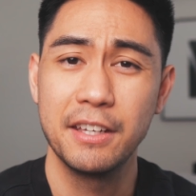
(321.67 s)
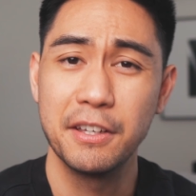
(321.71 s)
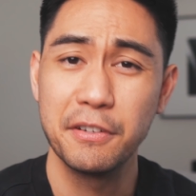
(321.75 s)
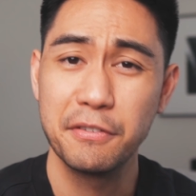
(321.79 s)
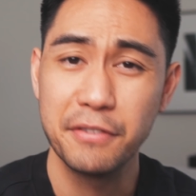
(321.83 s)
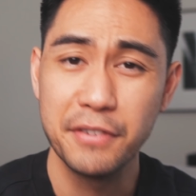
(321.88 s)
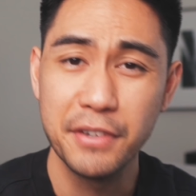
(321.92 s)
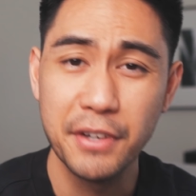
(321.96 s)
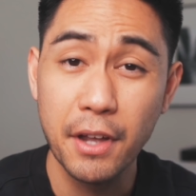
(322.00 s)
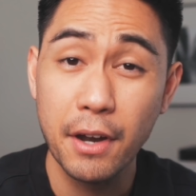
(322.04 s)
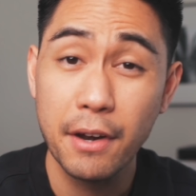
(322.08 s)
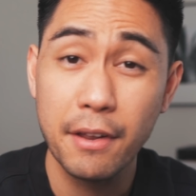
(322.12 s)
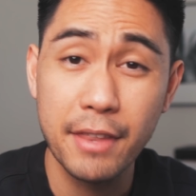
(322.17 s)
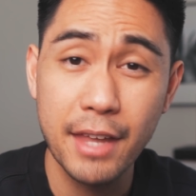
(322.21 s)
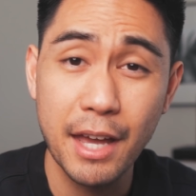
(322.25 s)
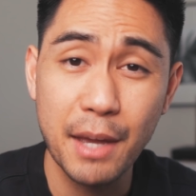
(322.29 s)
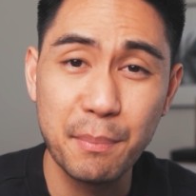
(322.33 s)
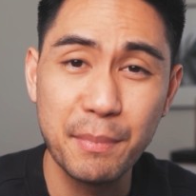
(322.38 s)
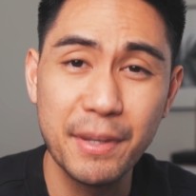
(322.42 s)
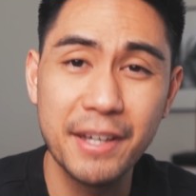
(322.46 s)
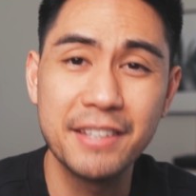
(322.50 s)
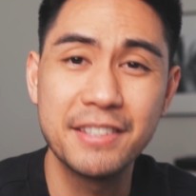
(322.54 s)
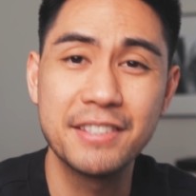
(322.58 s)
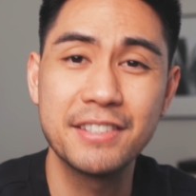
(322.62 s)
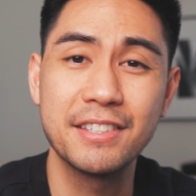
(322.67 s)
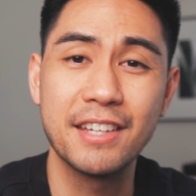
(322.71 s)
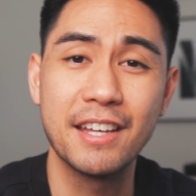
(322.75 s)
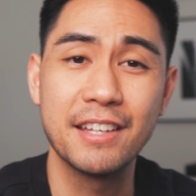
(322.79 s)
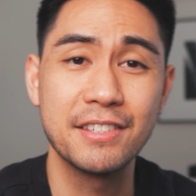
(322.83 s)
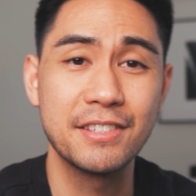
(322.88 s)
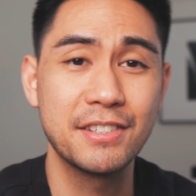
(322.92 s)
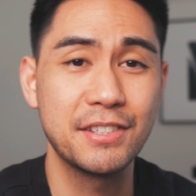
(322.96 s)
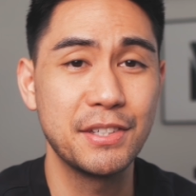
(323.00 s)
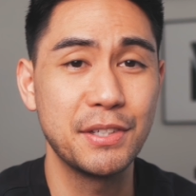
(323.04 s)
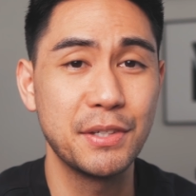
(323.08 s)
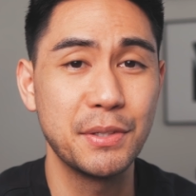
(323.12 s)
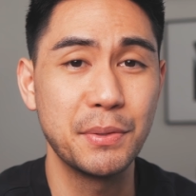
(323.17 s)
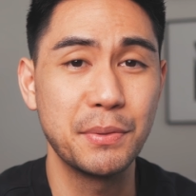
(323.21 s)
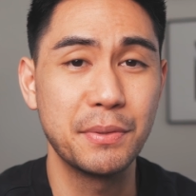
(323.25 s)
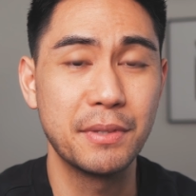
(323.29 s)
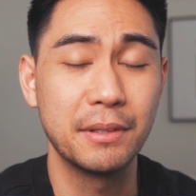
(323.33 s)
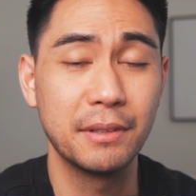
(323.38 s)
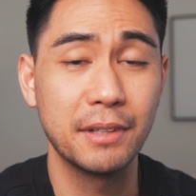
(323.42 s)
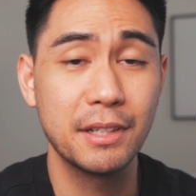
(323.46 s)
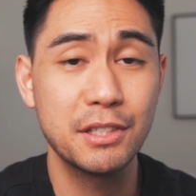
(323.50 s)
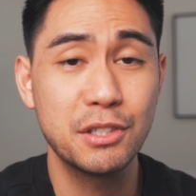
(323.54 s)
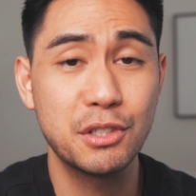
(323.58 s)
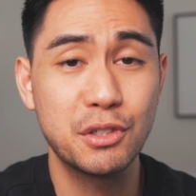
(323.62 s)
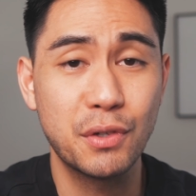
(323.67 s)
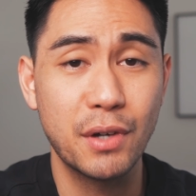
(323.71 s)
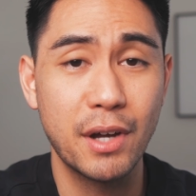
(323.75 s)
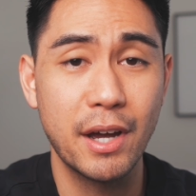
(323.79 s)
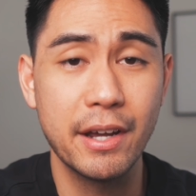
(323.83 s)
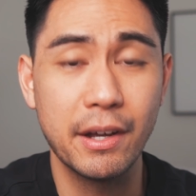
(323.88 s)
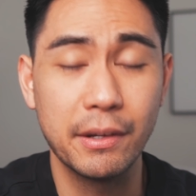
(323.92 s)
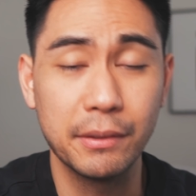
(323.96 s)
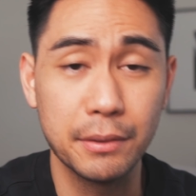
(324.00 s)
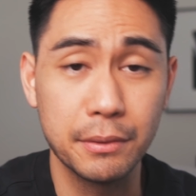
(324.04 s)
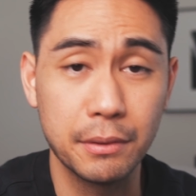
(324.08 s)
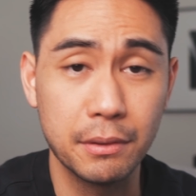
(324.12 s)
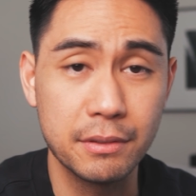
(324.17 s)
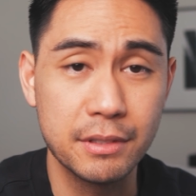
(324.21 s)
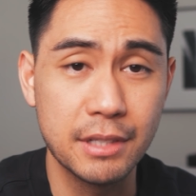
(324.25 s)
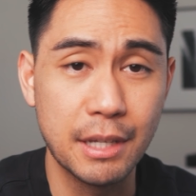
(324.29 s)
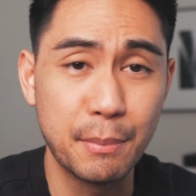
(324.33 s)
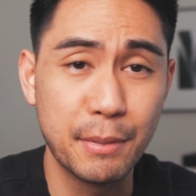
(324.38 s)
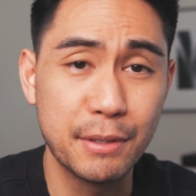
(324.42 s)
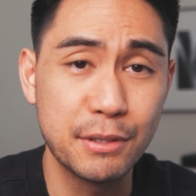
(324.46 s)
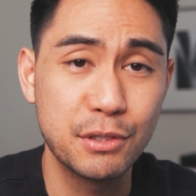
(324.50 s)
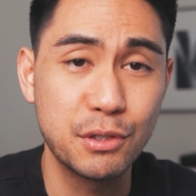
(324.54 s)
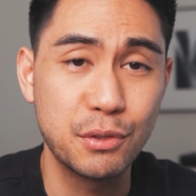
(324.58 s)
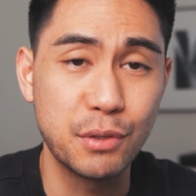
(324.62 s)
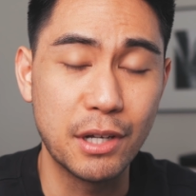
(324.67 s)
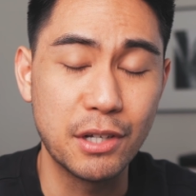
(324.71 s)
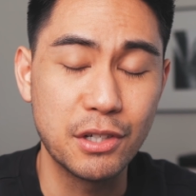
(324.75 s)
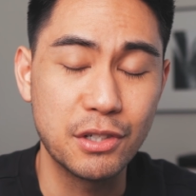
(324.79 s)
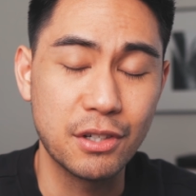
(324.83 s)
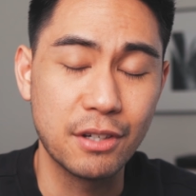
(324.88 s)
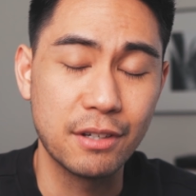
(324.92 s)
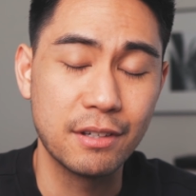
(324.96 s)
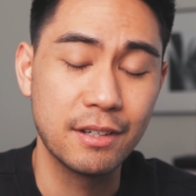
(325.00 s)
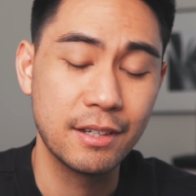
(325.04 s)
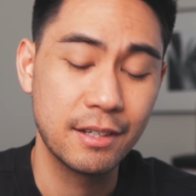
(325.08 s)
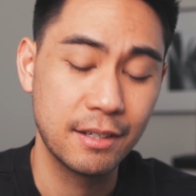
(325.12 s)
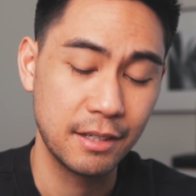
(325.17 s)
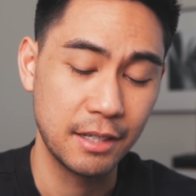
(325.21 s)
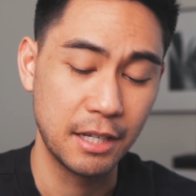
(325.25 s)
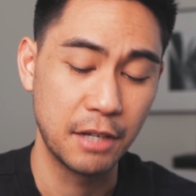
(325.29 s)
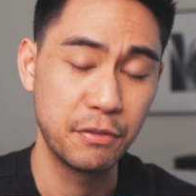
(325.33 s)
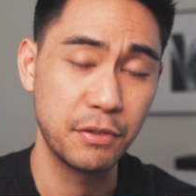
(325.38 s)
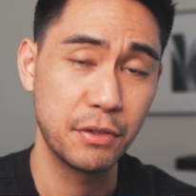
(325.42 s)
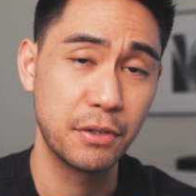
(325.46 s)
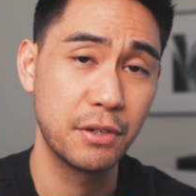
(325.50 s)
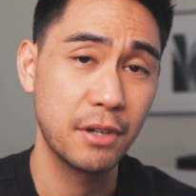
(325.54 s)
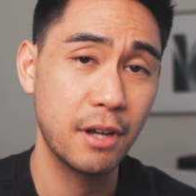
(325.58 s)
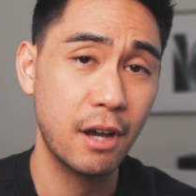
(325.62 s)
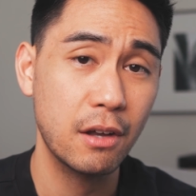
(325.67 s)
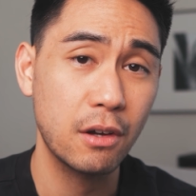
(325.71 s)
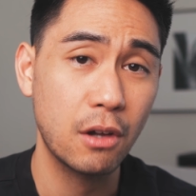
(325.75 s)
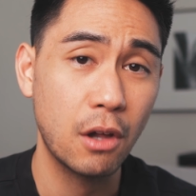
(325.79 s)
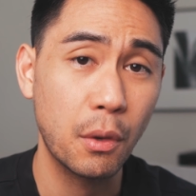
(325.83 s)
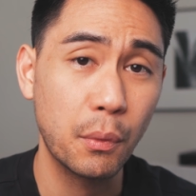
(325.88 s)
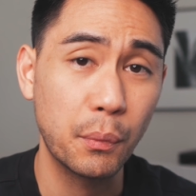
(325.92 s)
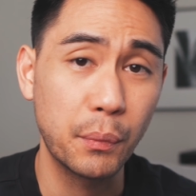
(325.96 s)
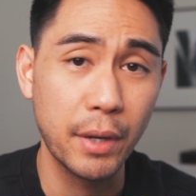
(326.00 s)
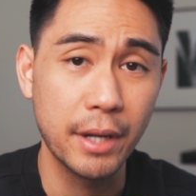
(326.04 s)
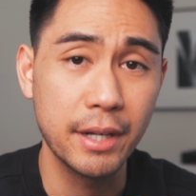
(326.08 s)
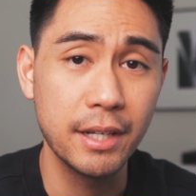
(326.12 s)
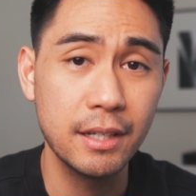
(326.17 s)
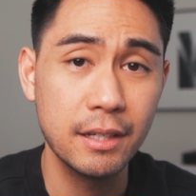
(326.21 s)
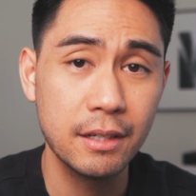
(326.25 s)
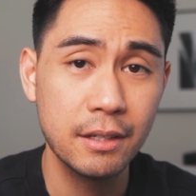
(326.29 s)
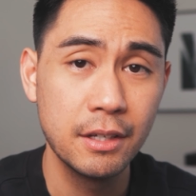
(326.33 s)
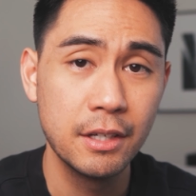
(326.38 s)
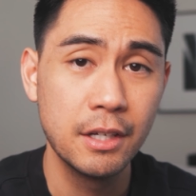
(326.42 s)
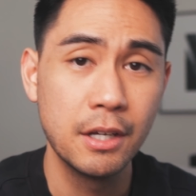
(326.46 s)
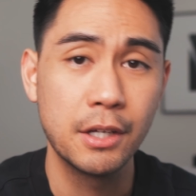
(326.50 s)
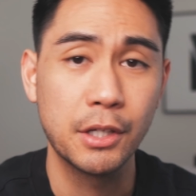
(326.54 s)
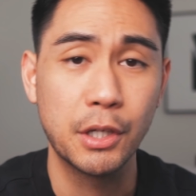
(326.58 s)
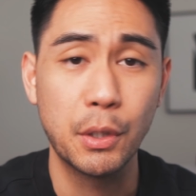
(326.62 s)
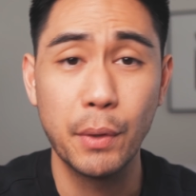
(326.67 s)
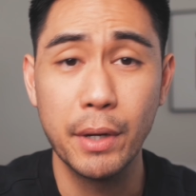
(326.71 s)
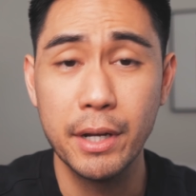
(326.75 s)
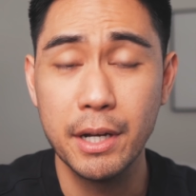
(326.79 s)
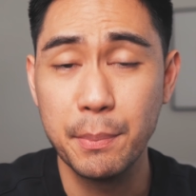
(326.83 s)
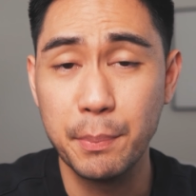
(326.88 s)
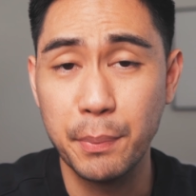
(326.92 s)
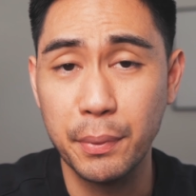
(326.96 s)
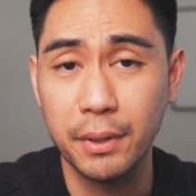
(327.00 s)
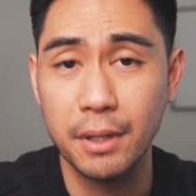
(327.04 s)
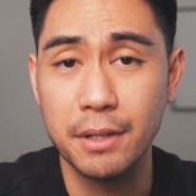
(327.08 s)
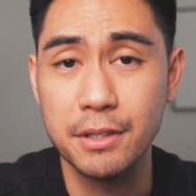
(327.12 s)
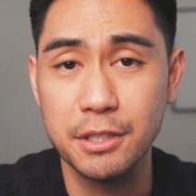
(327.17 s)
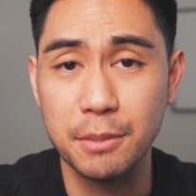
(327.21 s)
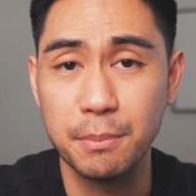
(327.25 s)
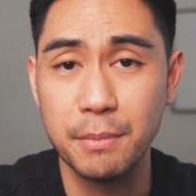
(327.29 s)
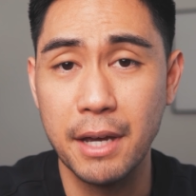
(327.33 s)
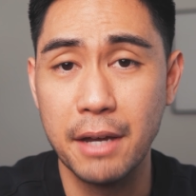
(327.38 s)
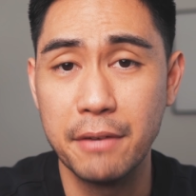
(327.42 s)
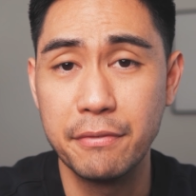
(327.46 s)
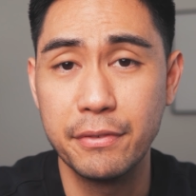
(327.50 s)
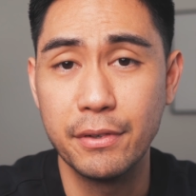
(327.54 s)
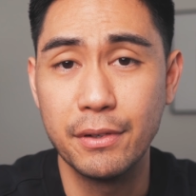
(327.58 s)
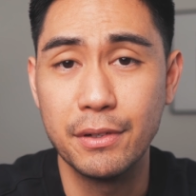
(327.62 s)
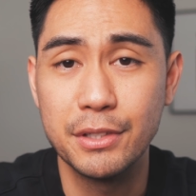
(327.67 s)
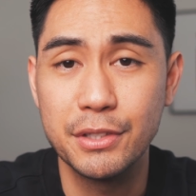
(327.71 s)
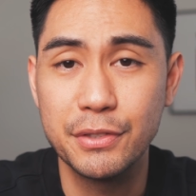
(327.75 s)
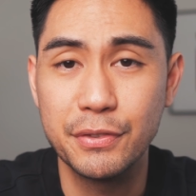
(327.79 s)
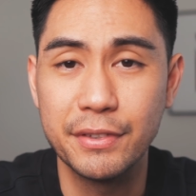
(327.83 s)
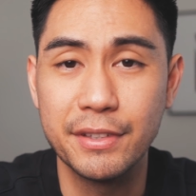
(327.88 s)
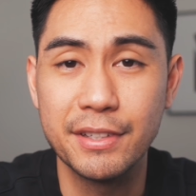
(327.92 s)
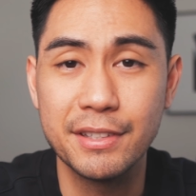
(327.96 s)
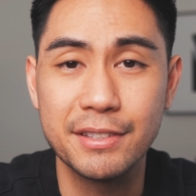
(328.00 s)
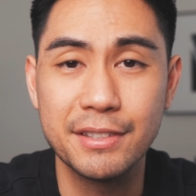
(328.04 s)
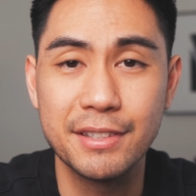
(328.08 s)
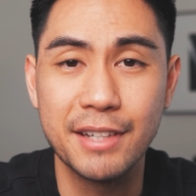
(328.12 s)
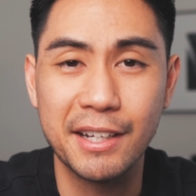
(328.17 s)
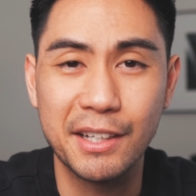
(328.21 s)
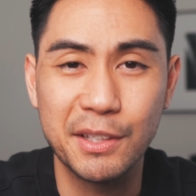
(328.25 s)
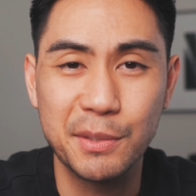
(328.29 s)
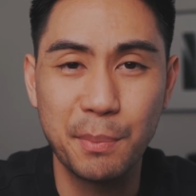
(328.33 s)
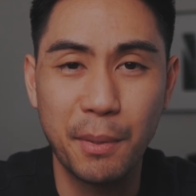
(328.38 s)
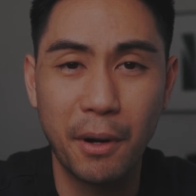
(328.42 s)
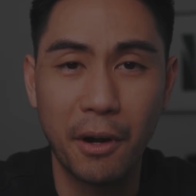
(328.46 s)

If none of that made sense to you, then let's try a little demonstration. If you're not already, go ahead and put on some headphones for this next